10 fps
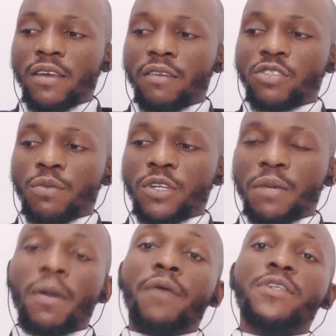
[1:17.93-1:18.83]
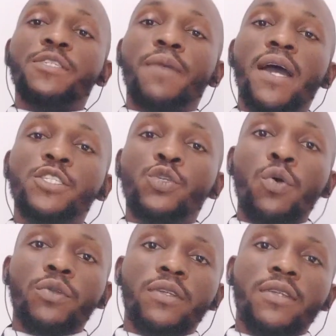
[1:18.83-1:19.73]
if somebody marries my
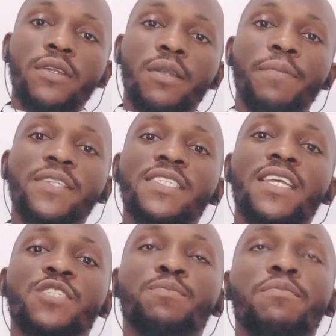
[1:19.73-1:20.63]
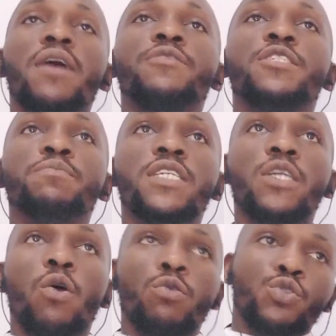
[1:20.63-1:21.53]
son, the person has married
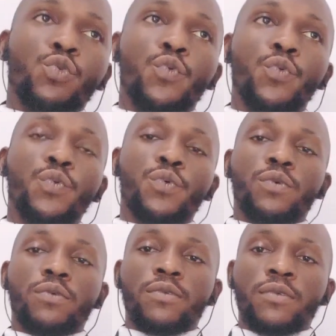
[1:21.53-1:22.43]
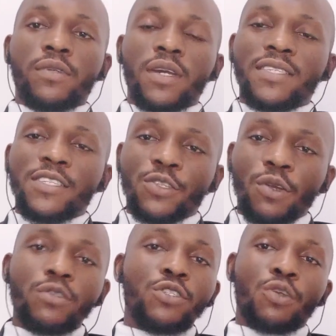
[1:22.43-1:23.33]
me also. It is
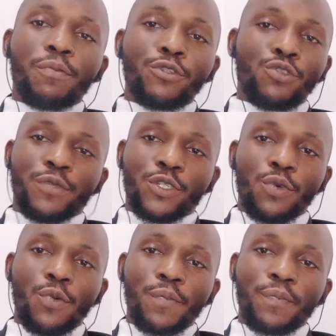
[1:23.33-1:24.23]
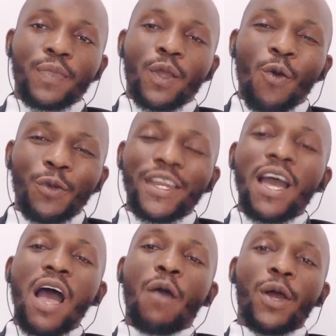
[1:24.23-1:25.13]
not supposed to be so. Under
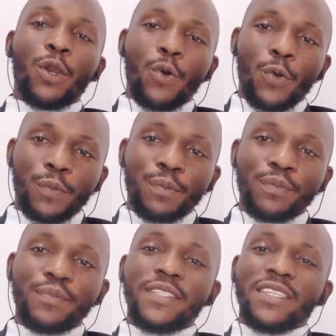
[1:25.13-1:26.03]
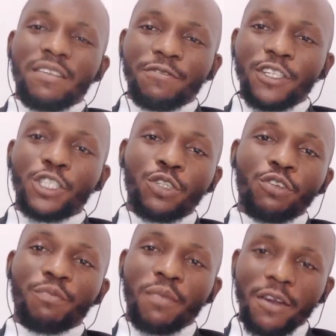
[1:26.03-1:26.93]
our law, the definition
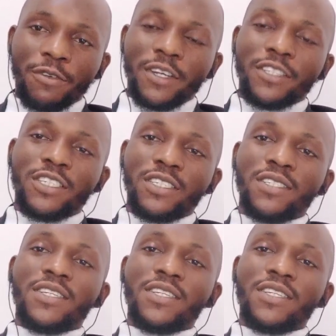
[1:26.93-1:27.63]
of marriage